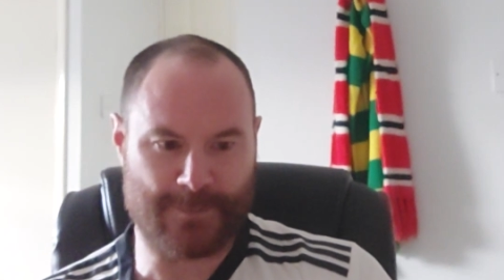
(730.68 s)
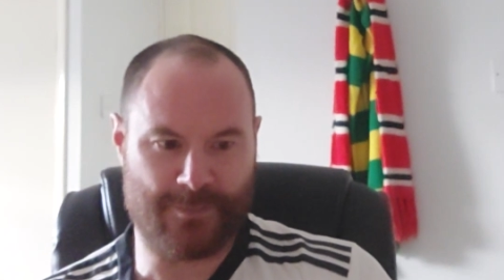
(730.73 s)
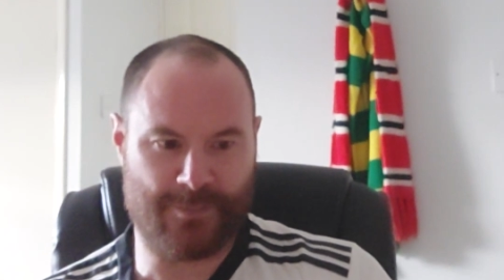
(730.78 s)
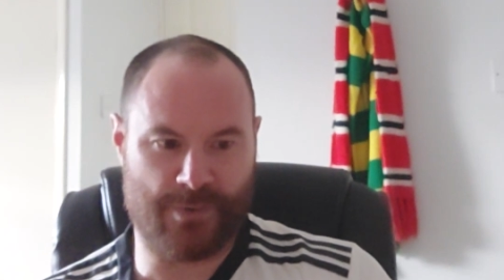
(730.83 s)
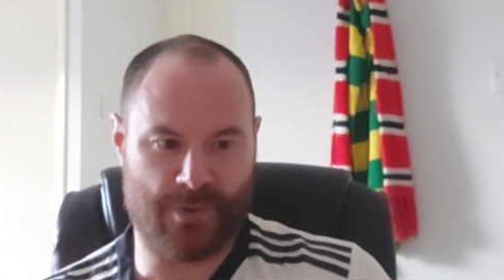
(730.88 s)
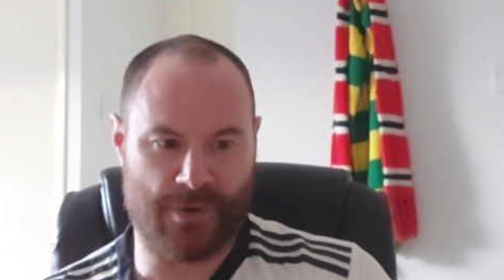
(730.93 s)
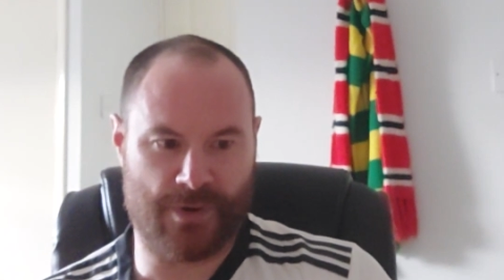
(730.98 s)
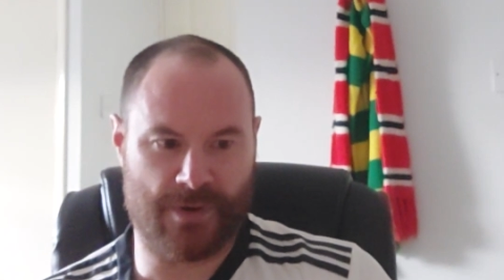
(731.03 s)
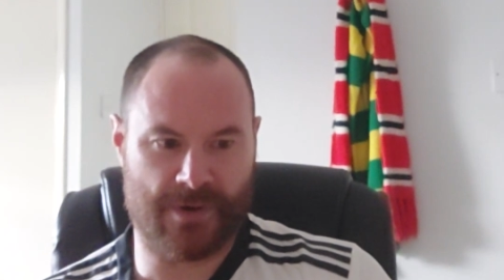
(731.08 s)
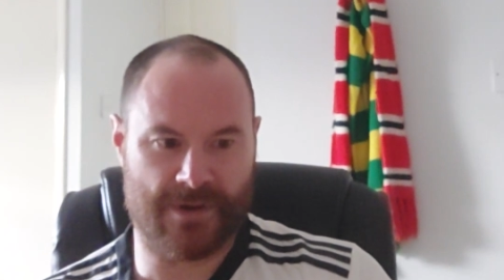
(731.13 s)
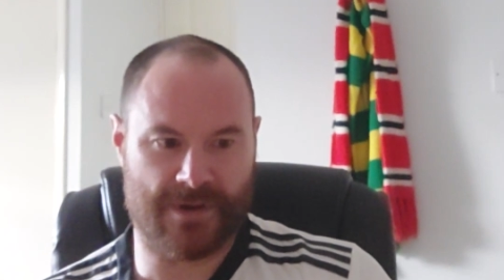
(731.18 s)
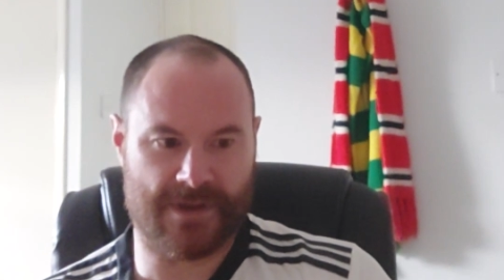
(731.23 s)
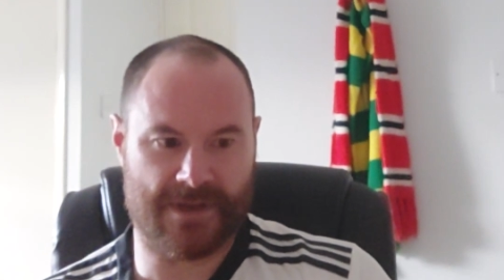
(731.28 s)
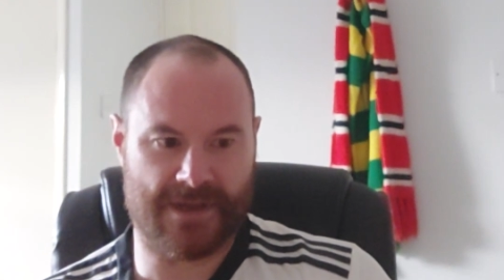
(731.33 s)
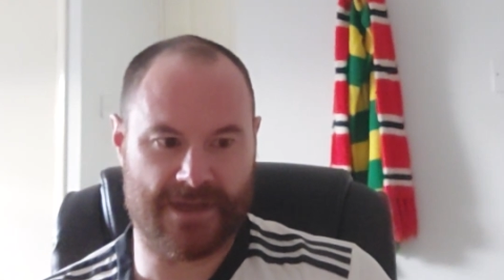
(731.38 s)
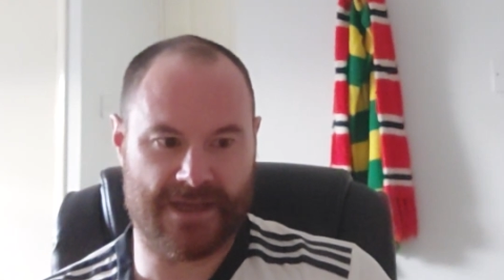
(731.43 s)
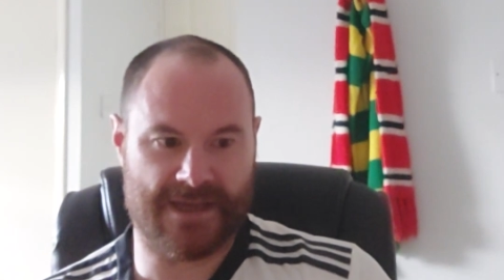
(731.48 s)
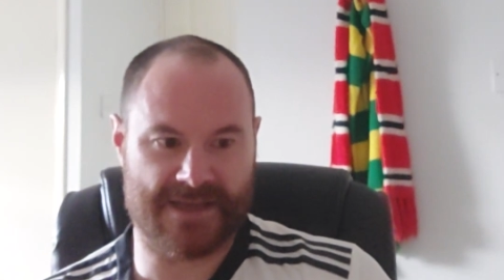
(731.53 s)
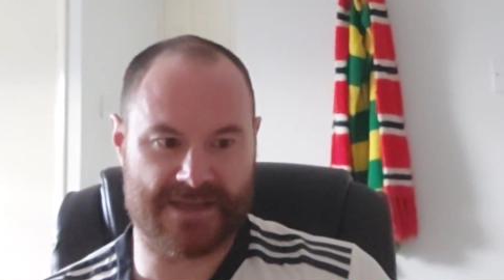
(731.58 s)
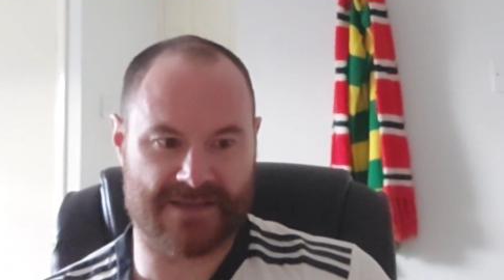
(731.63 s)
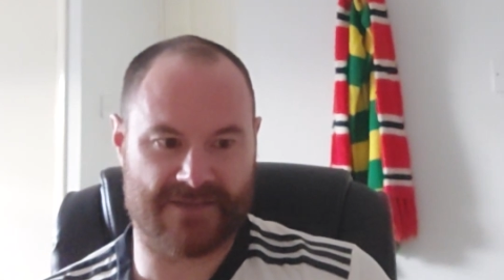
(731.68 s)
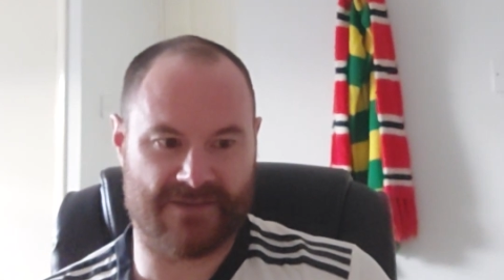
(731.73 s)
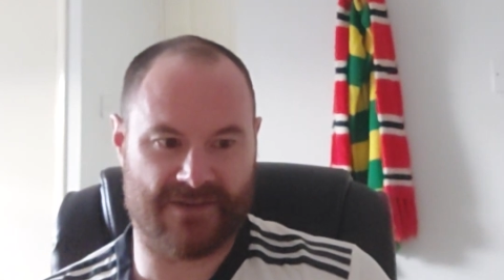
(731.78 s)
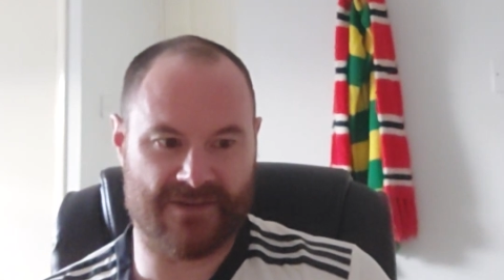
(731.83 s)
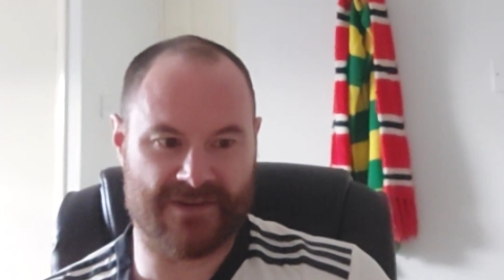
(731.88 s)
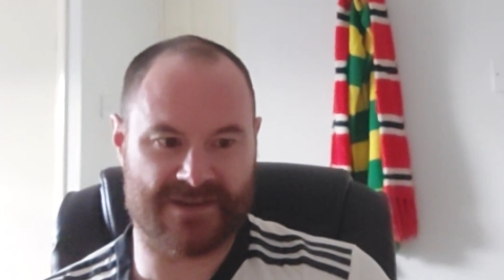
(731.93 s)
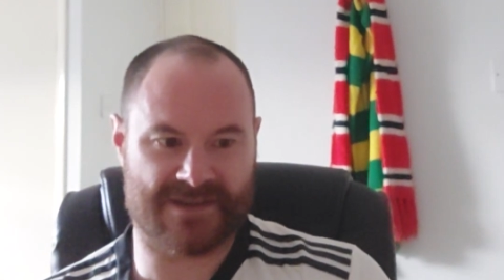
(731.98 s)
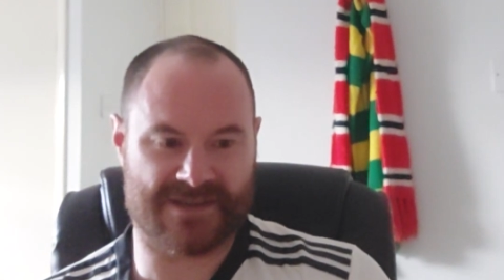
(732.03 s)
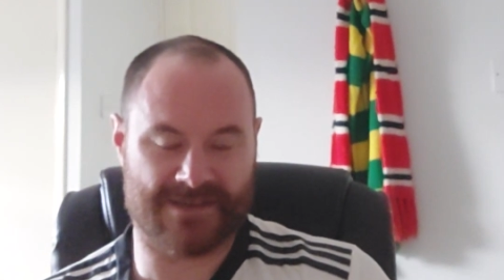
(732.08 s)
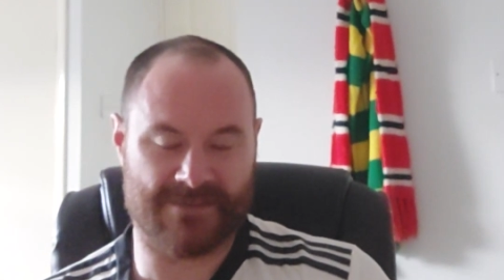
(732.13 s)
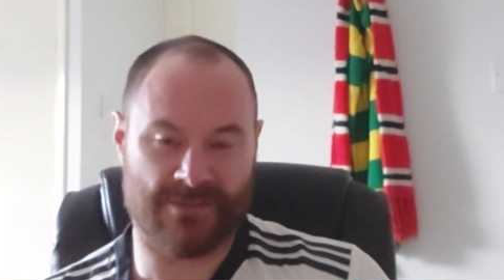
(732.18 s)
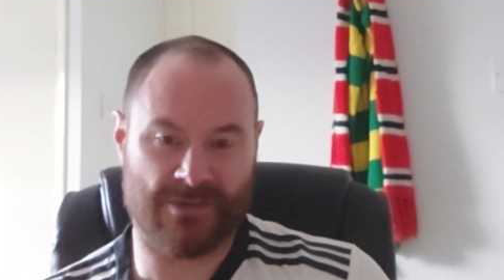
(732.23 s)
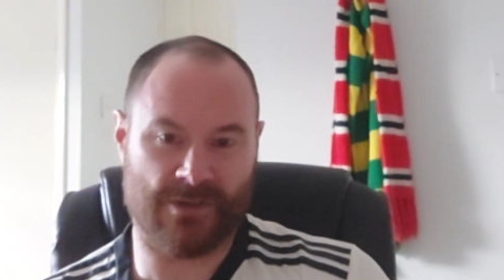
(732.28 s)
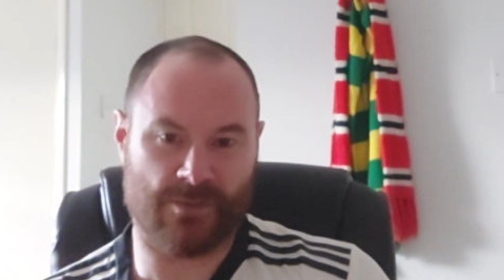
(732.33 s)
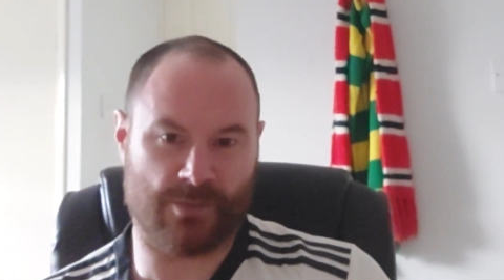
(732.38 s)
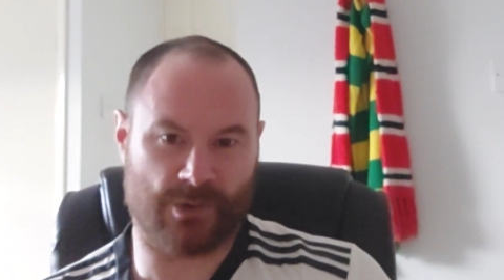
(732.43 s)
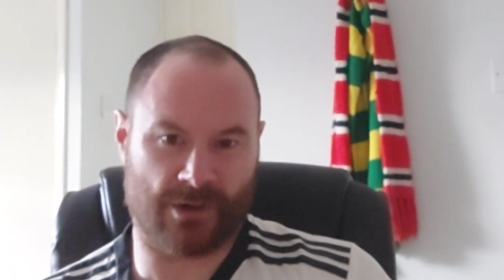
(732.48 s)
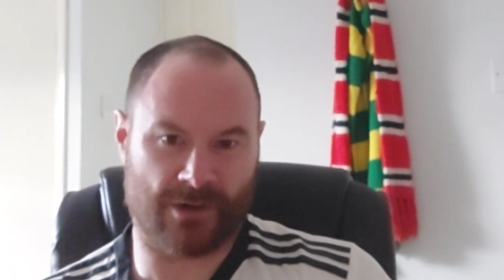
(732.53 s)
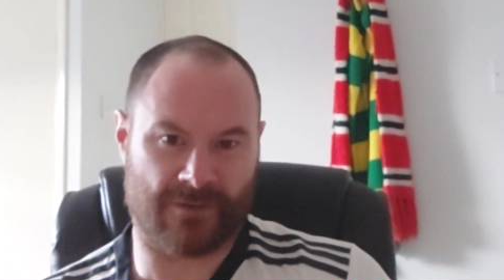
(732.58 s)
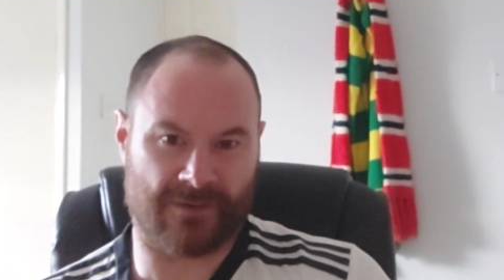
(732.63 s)
but it's a very similar
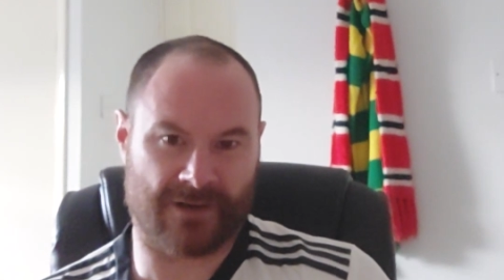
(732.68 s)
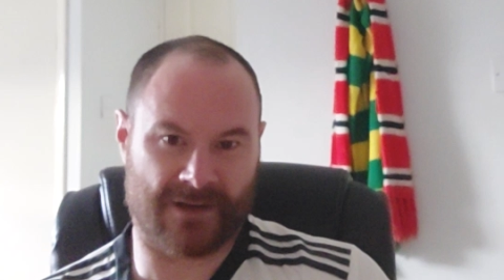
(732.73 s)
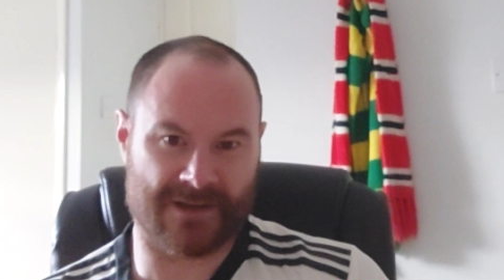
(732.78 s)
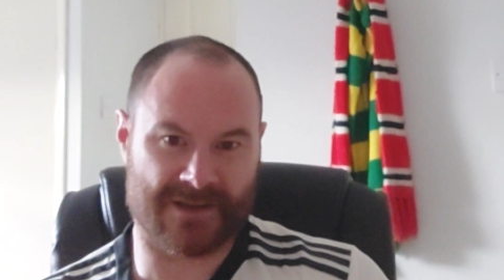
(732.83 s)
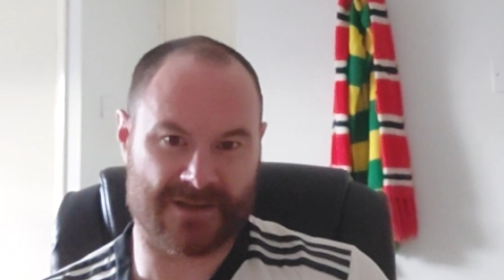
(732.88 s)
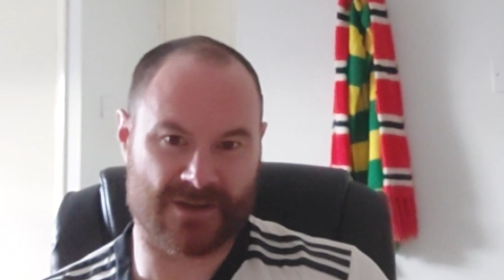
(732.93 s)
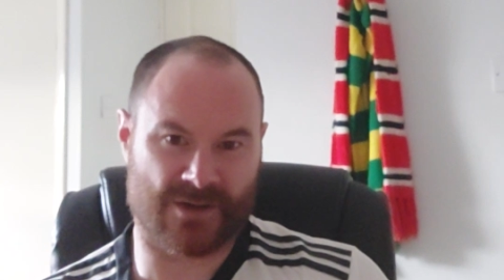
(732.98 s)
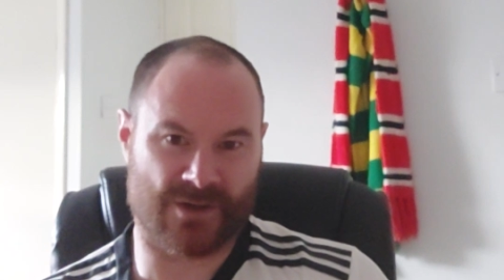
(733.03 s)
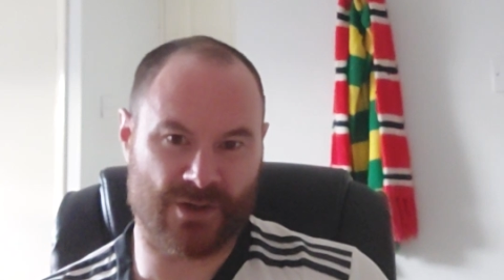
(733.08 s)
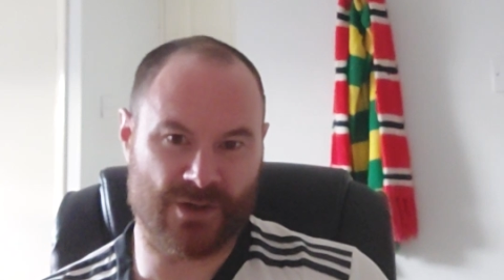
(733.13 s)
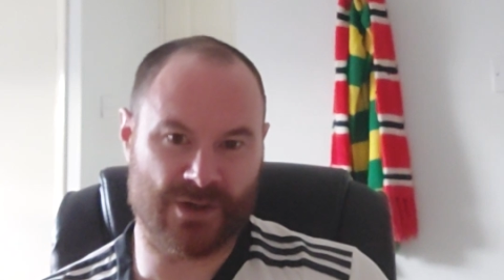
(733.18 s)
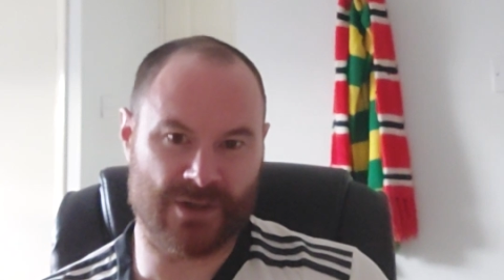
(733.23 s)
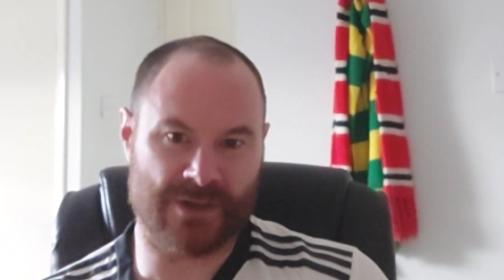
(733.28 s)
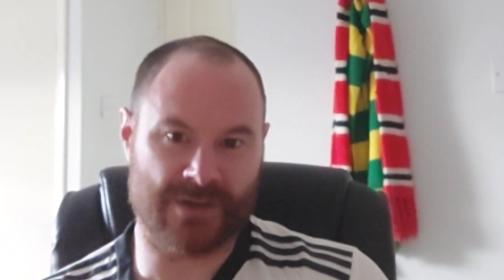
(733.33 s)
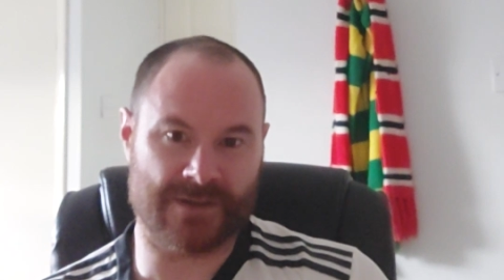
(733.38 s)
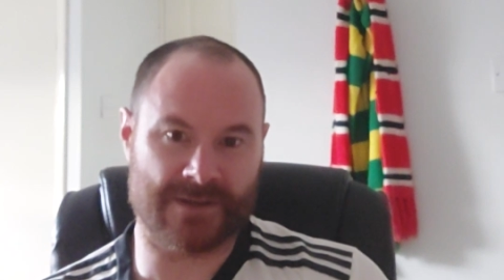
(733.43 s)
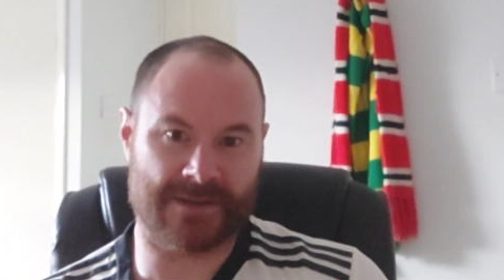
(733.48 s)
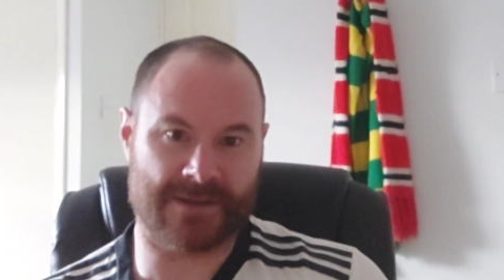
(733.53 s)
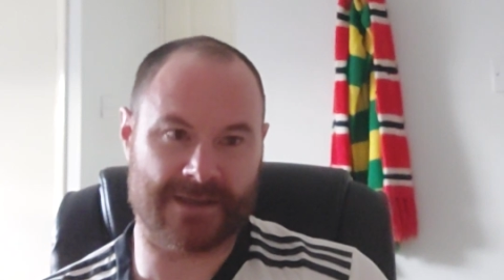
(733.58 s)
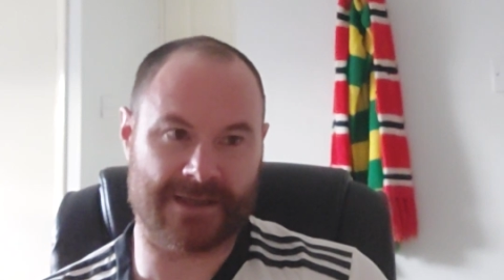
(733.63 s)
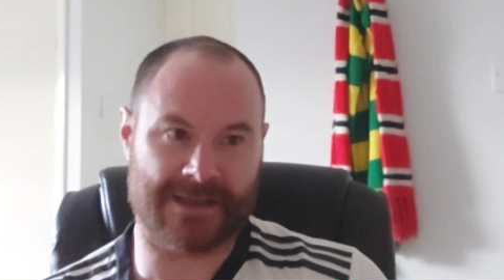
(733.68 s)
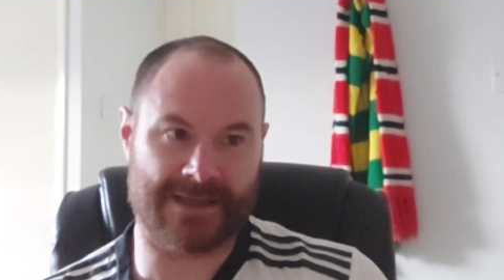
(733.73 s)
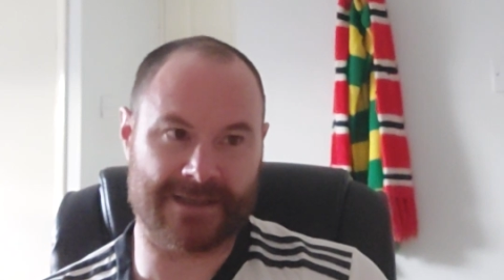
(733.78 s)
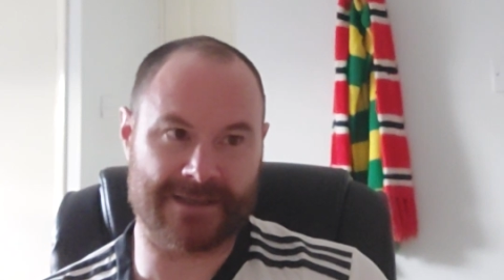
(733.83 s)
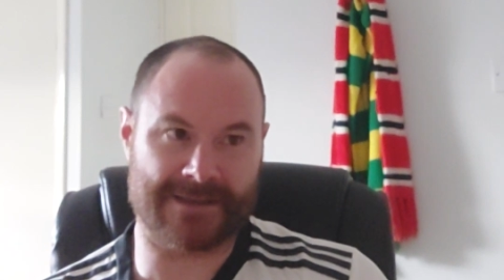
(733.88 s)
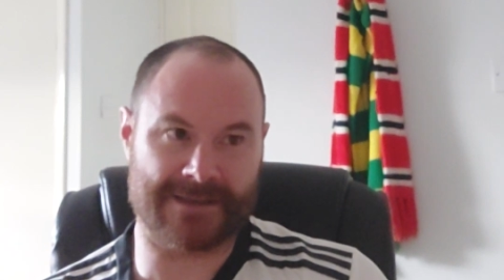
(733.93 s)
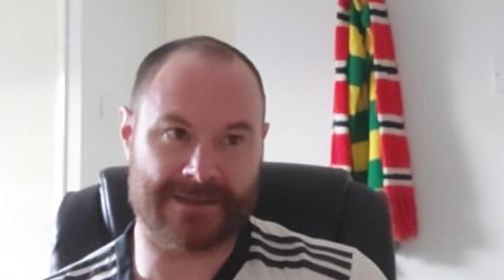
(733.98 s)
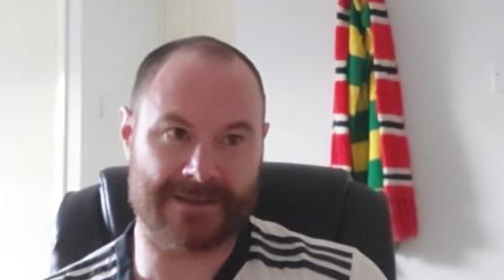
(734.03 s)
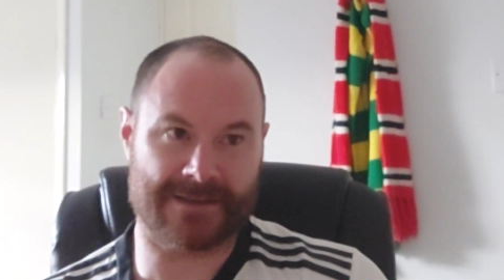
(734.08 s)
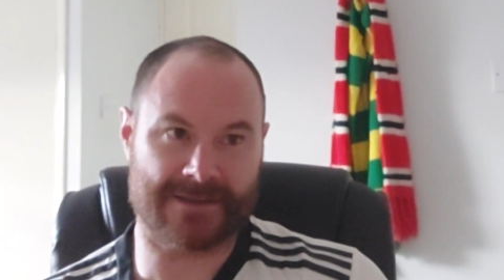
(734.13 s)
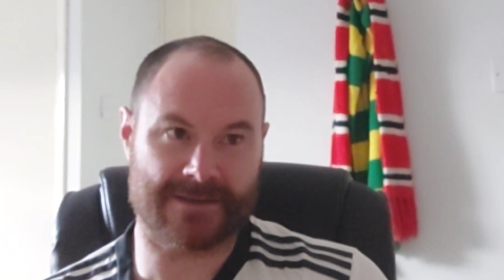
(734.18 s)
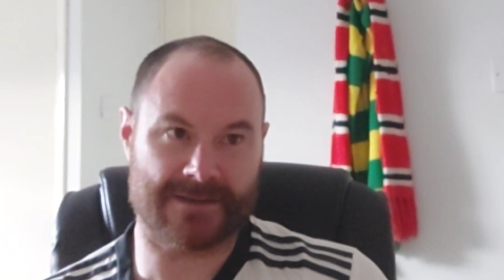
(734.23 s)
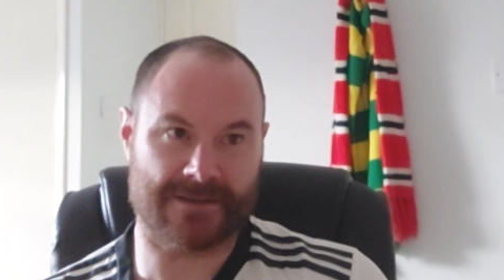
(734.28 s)
profile to Højlund, and